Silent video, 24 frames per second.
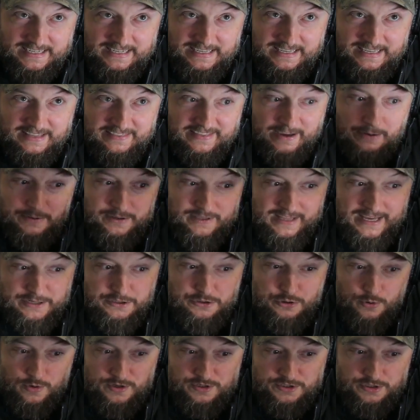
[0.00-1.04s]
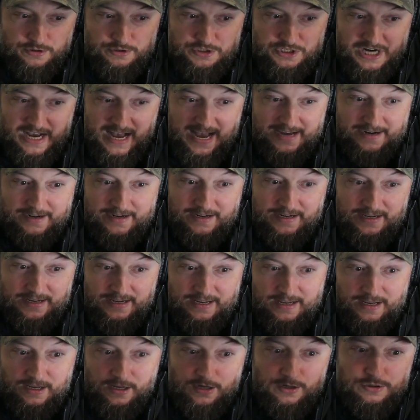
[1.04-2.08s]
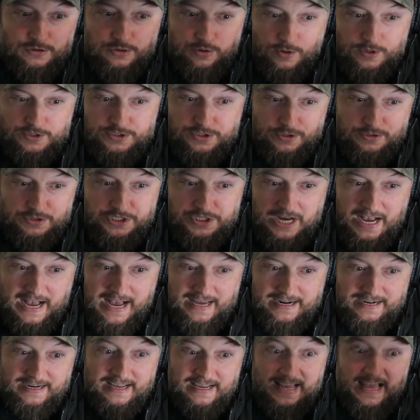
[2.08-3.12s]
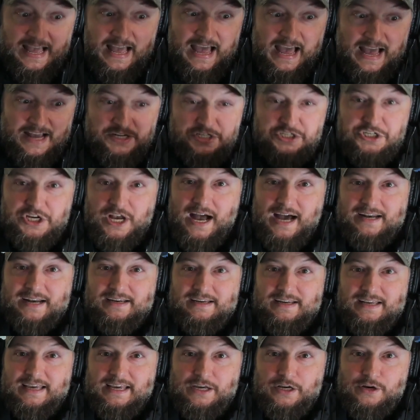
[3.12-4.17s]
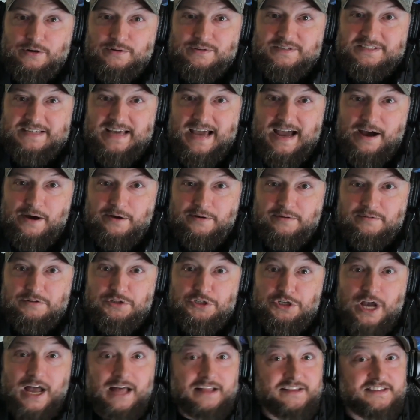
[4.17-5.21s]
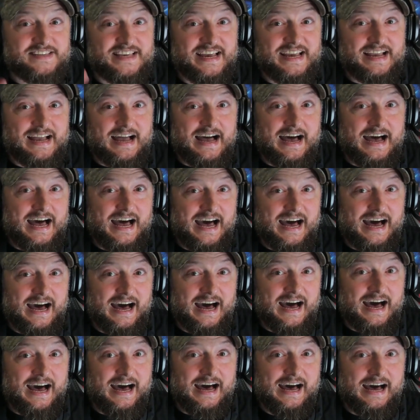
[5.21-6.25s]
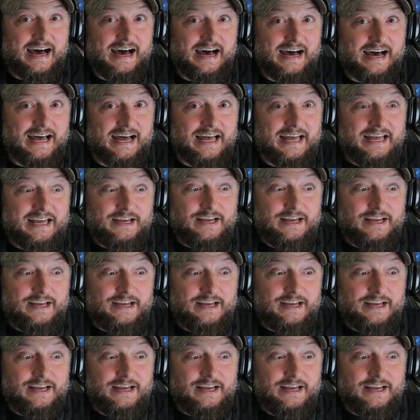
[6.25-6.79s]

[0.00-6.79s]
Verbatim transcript: They were like, torso shot, headshot. It goes down. John's like, aha.